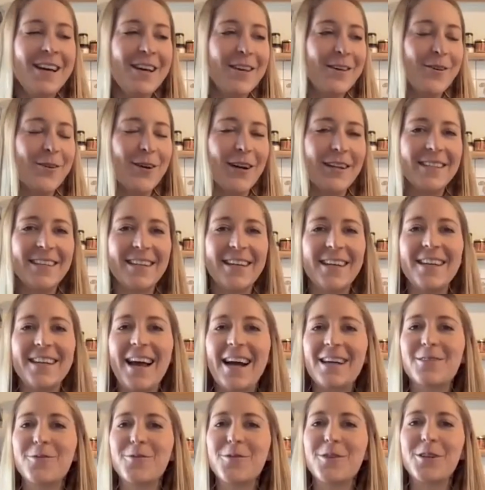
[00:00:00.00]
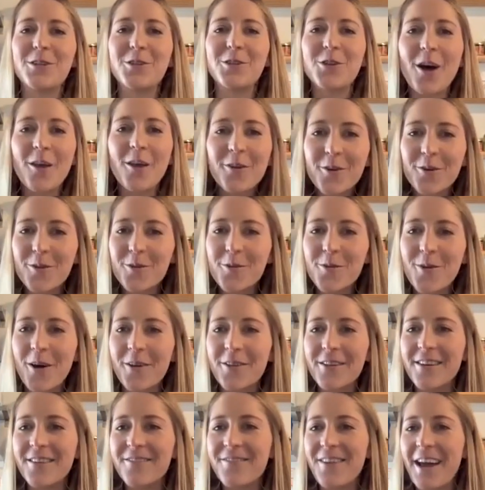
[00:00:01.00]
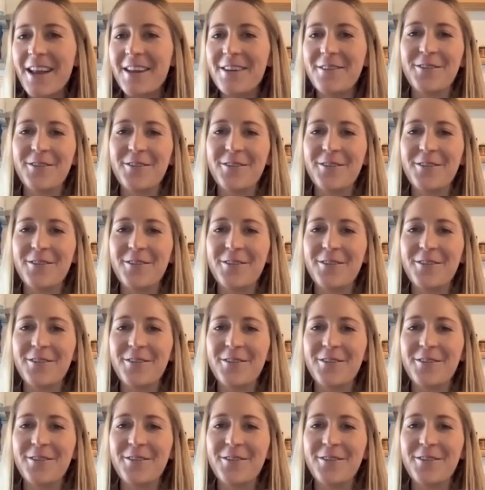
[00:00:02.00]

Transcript: You get to connect with each other throughout the event.